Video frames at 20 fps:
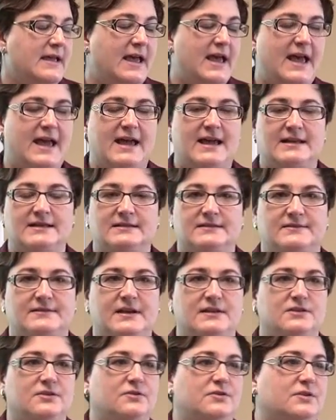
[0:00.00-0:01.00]
And
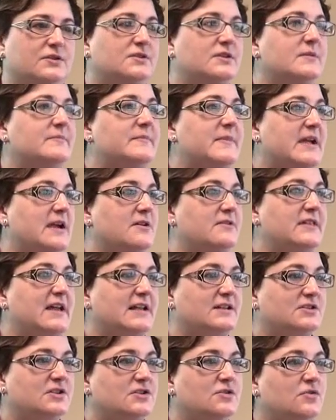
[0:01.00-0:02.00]
then you could compare
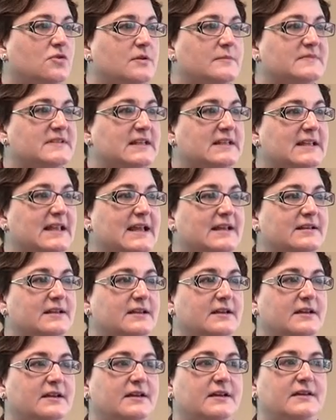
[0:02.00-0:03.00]
that to norms and
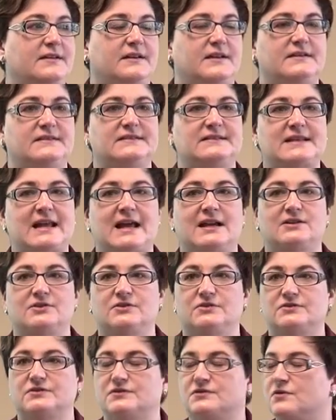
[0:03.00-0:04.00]
get a, a
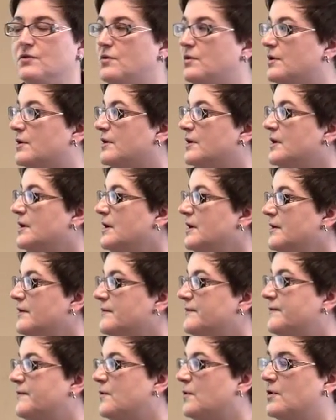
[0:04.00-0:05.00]
standard score
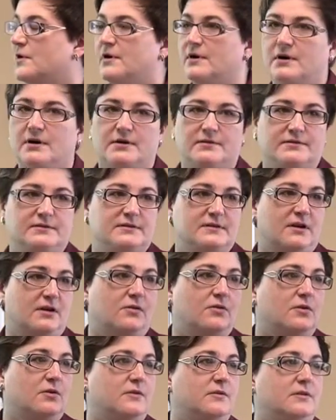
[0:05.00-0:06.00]
for
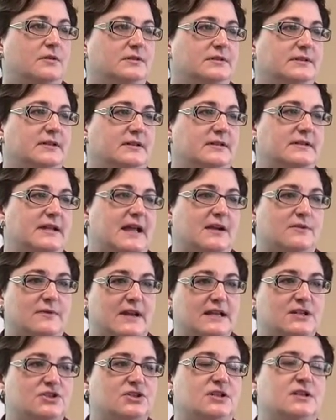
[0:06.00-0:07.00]
oral
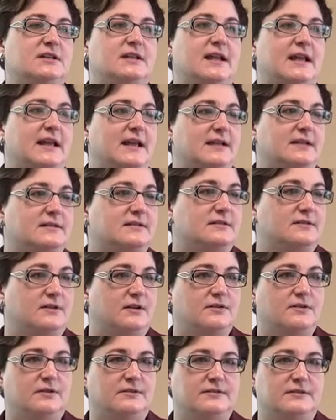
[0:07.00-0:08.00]
narration and
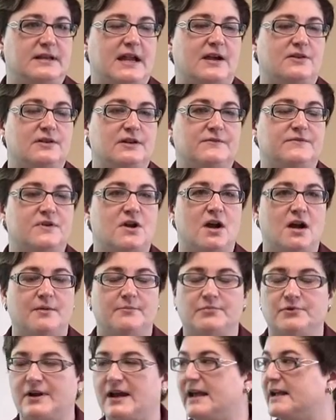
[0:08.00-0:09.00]
narrative
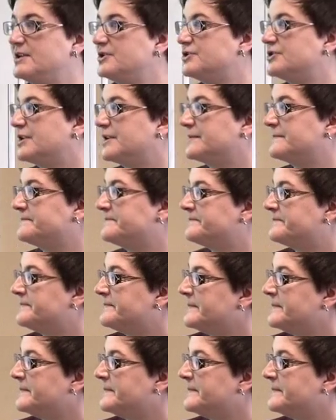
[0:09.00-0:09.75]
comprehension.